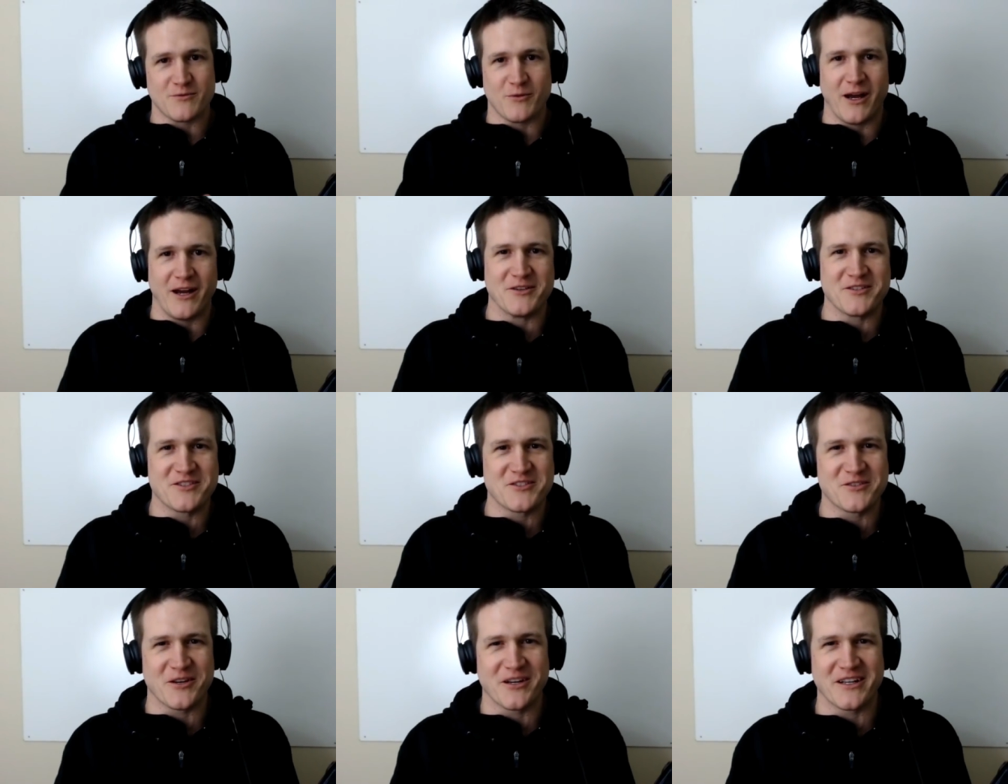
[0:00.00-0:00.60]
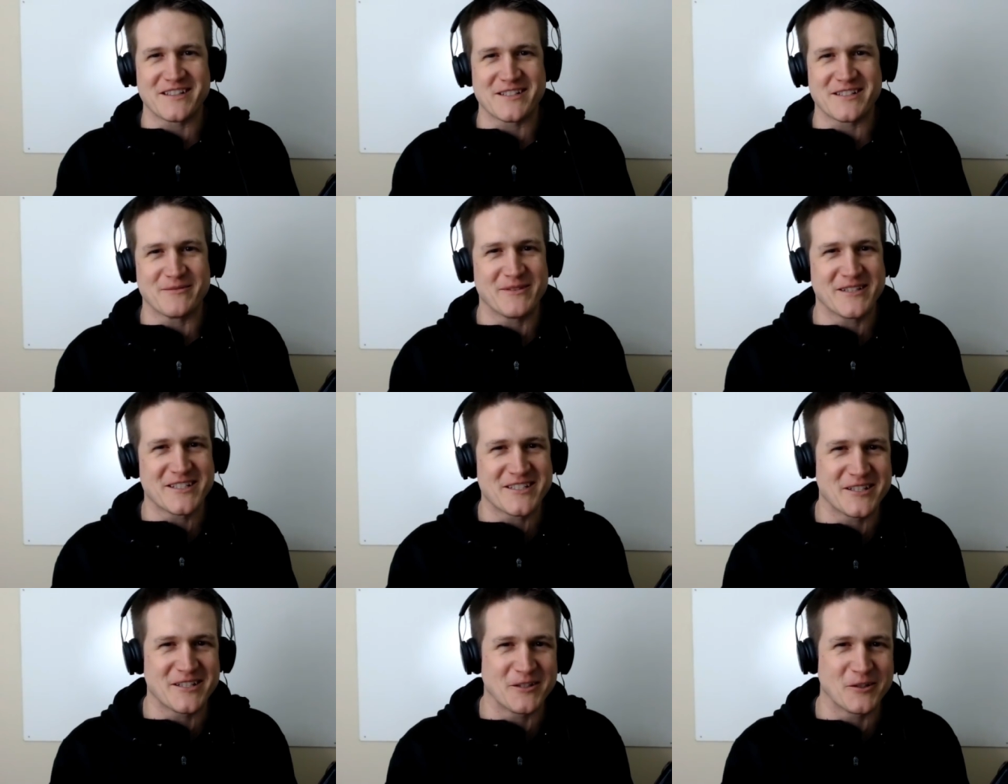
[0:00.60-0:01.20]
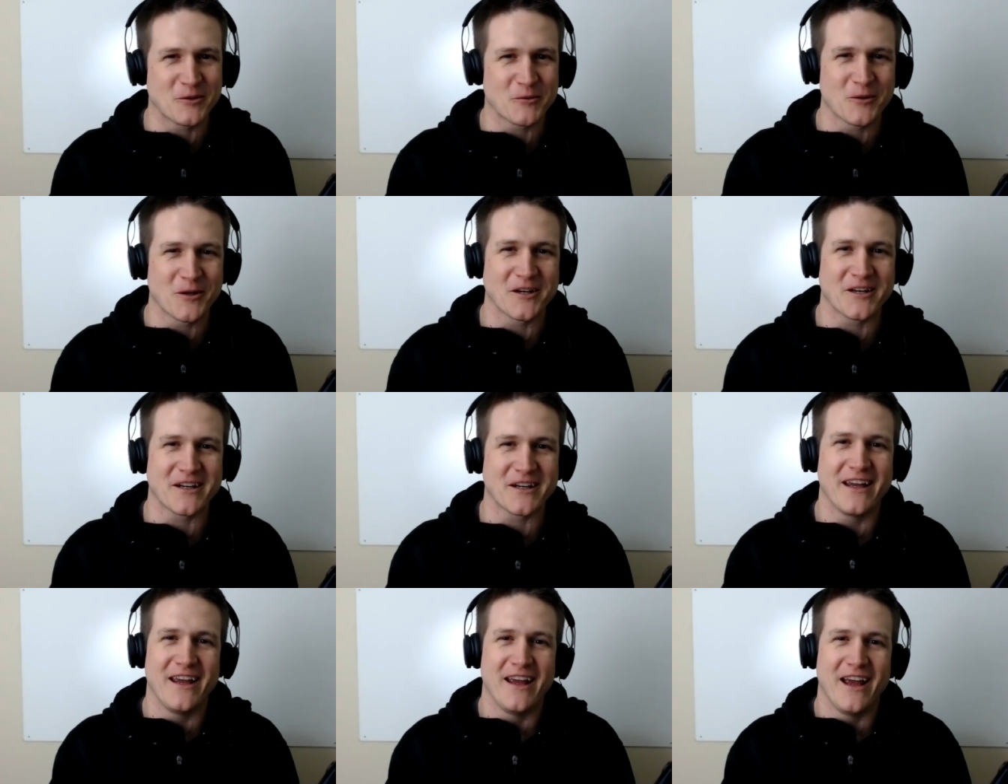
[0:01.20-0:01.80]
why I was drawn so much to your
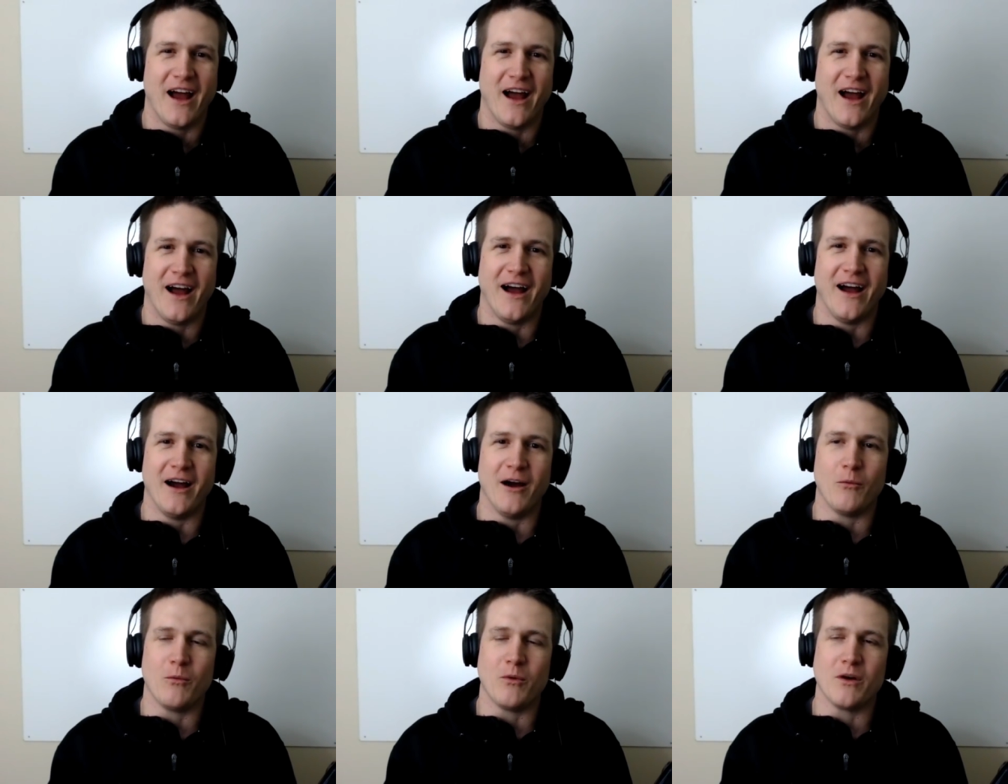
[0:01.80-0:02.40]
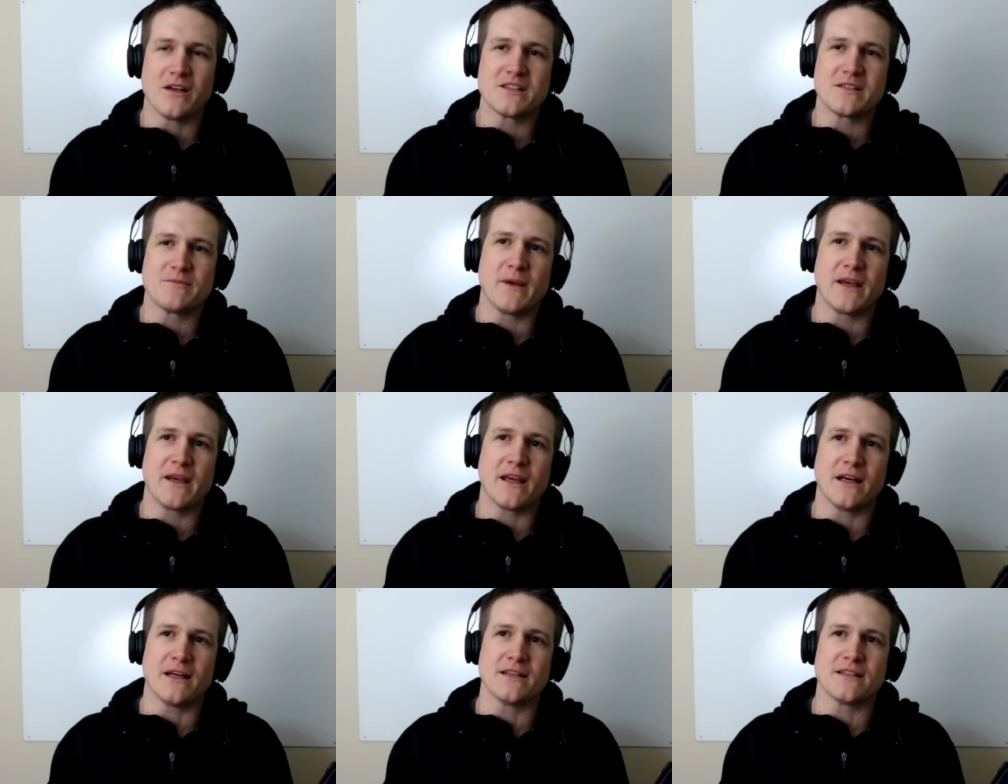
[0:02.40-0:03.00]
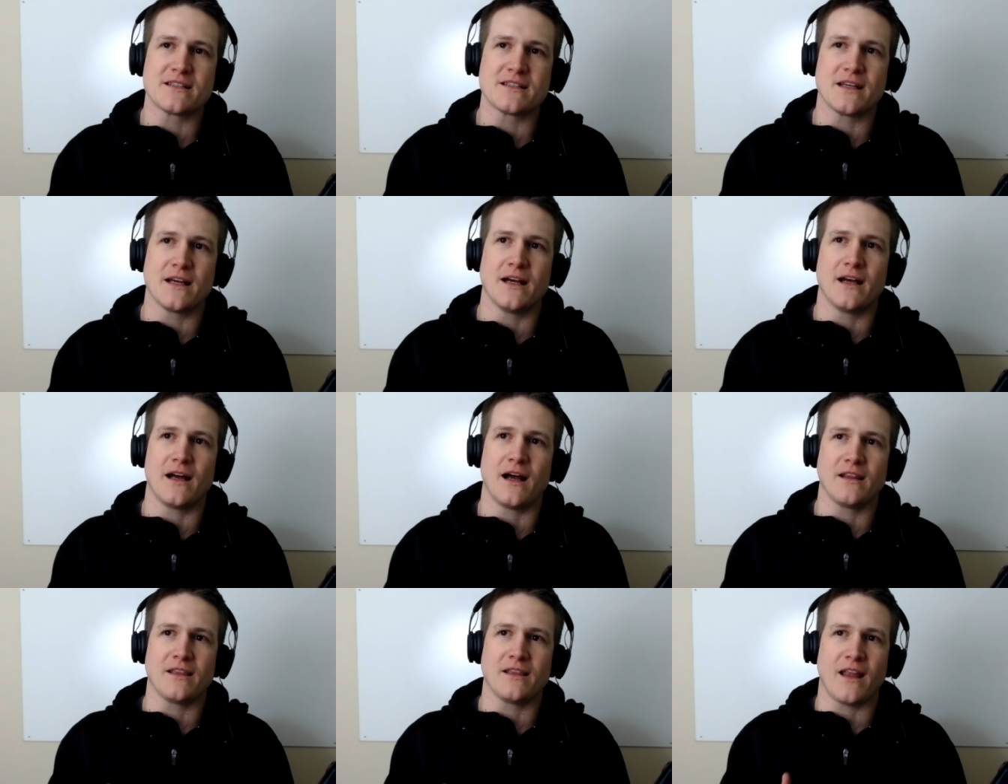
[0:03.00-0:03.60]
work uh, was because
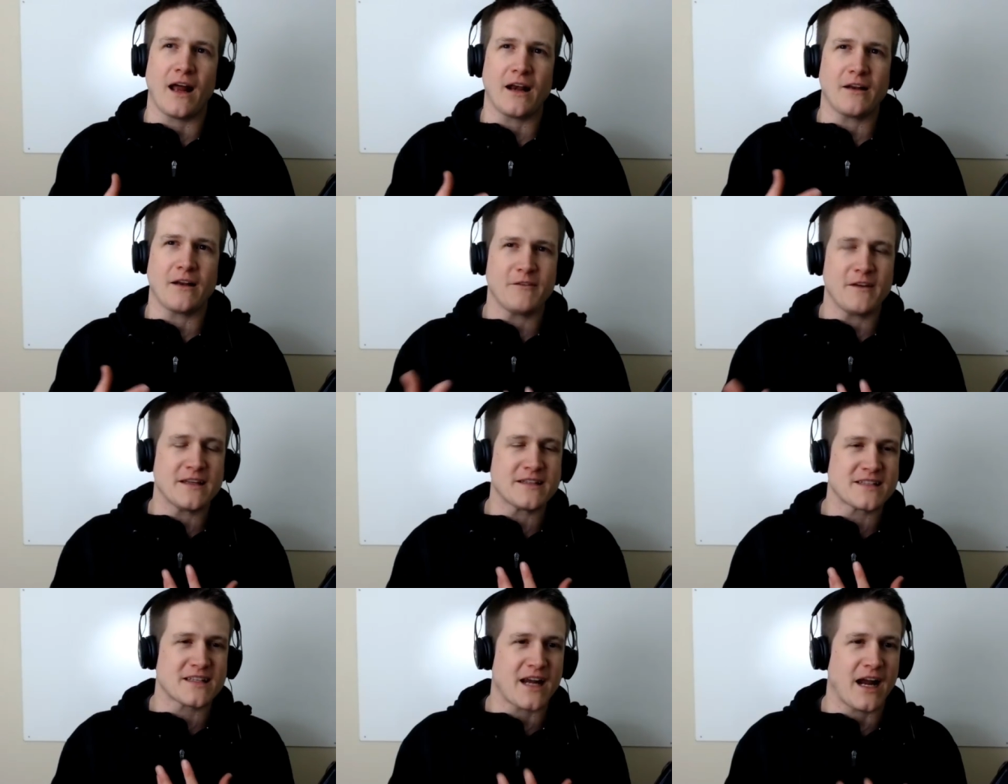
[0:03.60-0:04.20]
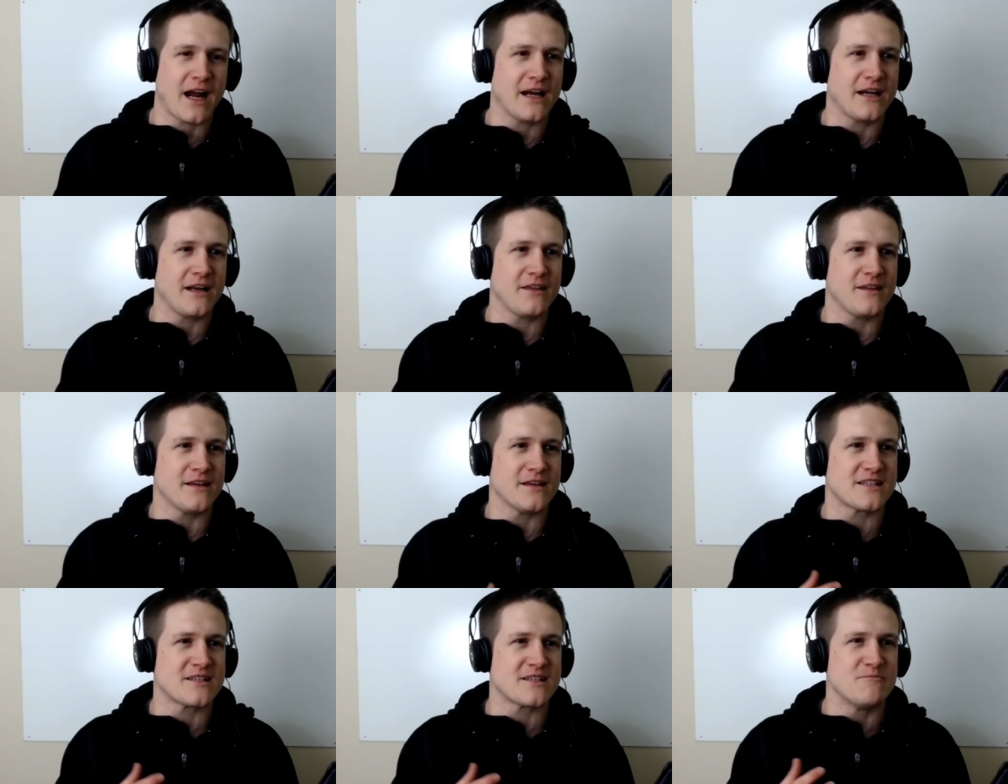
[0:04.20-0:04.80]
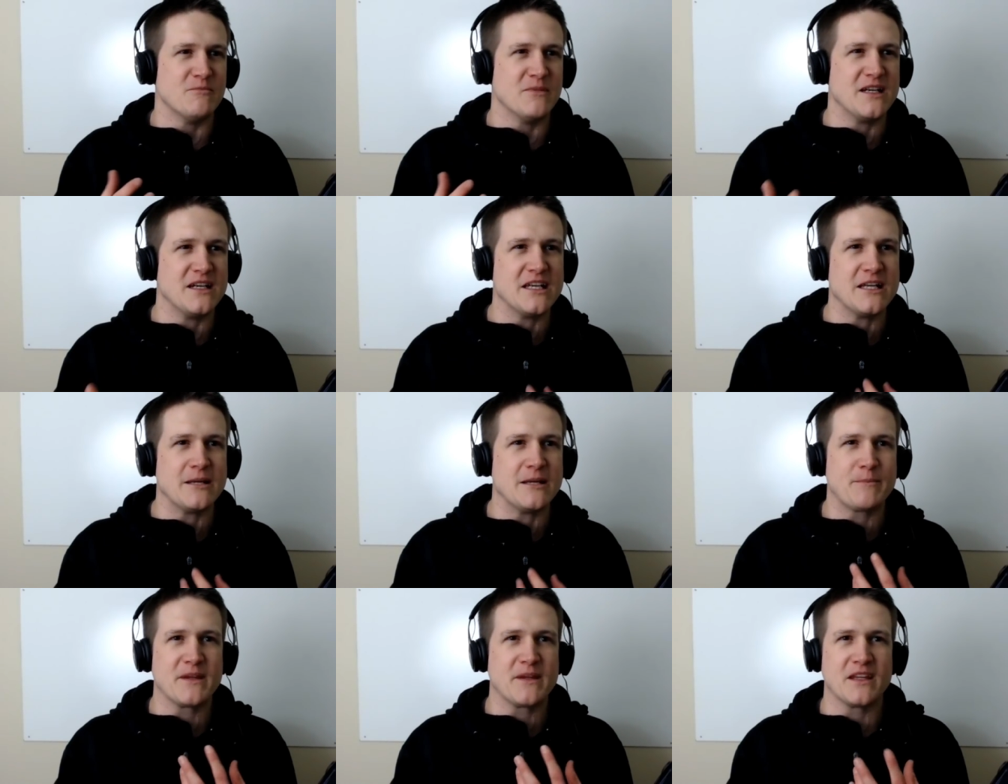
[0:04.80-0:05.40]
uh, a lot of it's kind of this
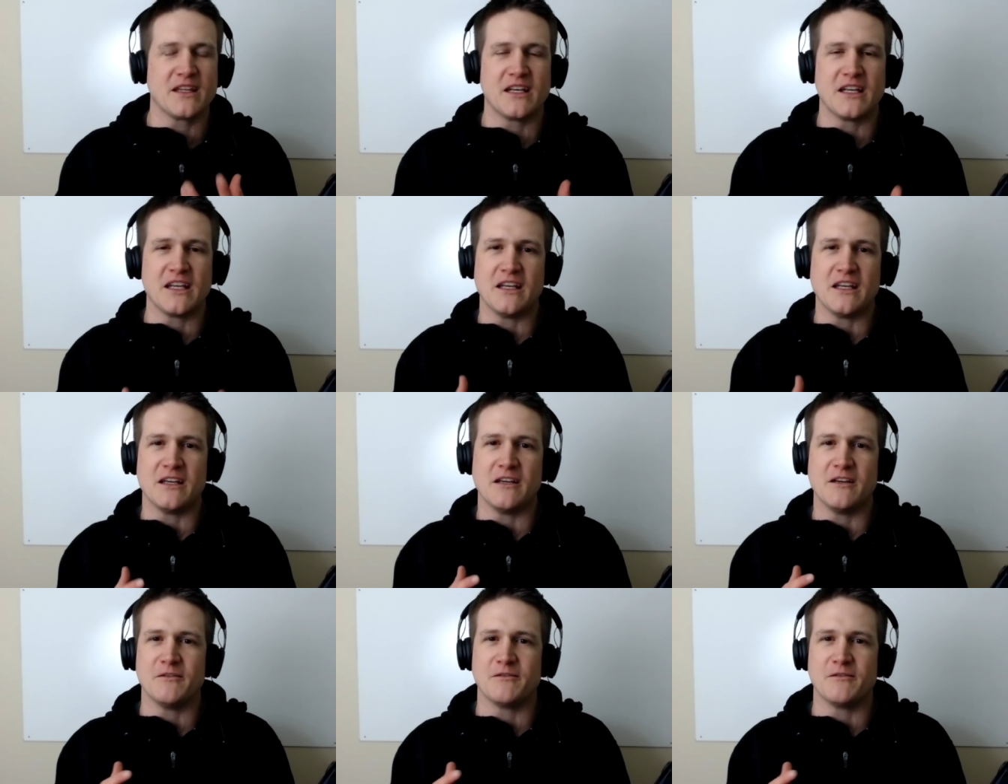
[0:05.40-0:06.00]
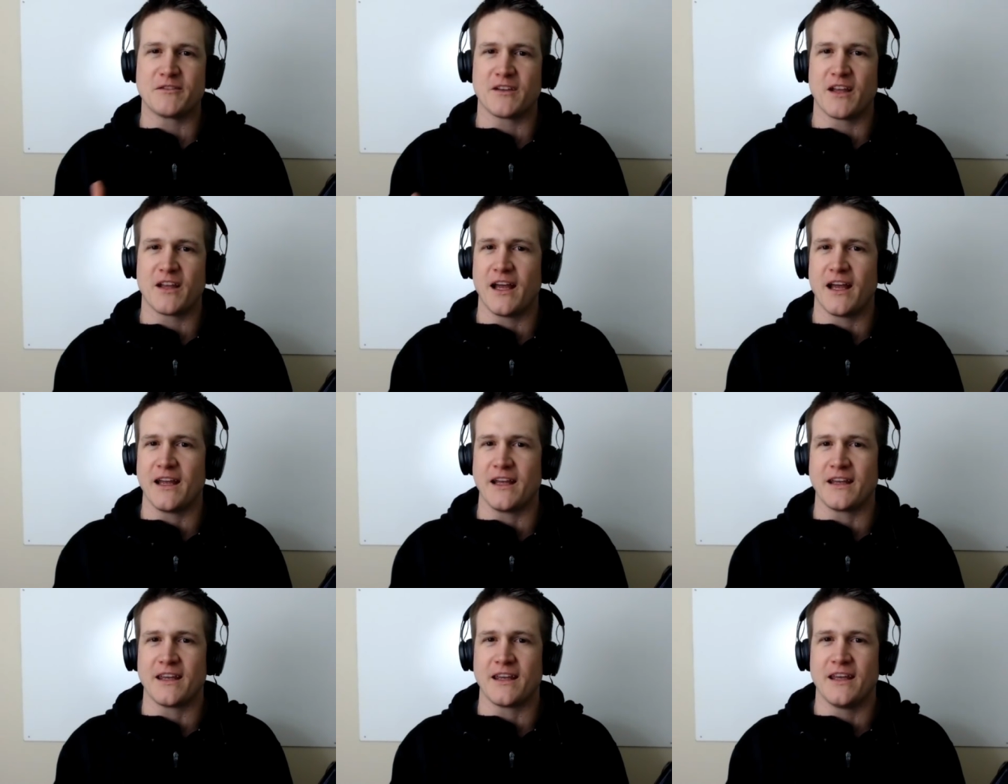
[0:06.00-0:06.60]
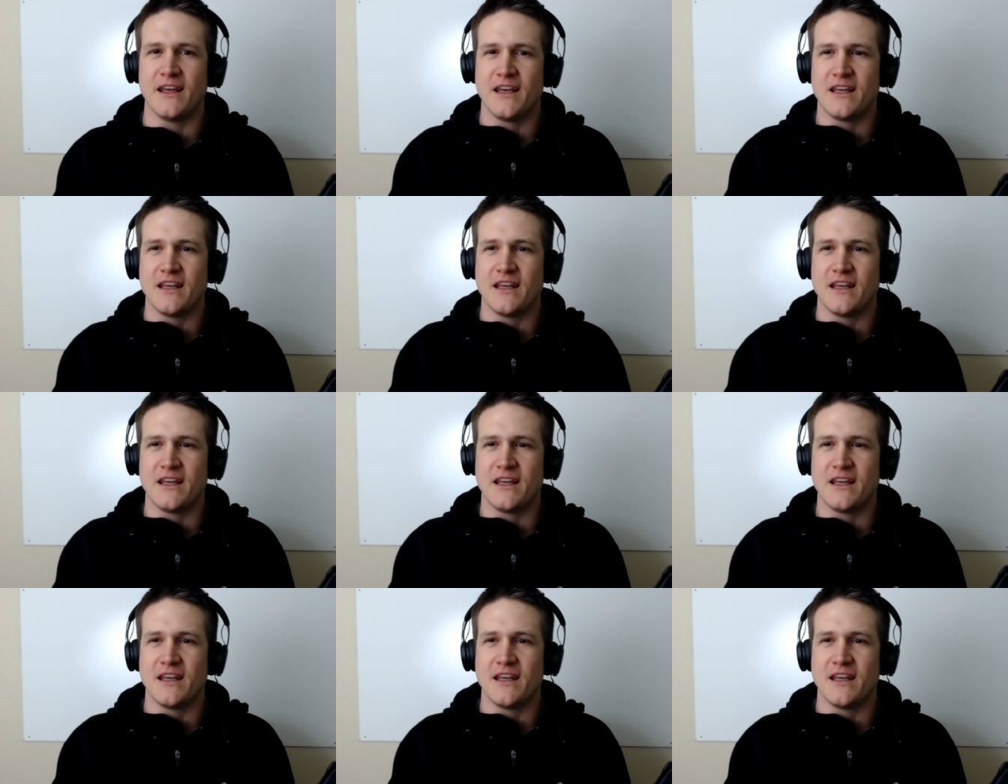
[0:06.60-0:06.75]
manipulative, like,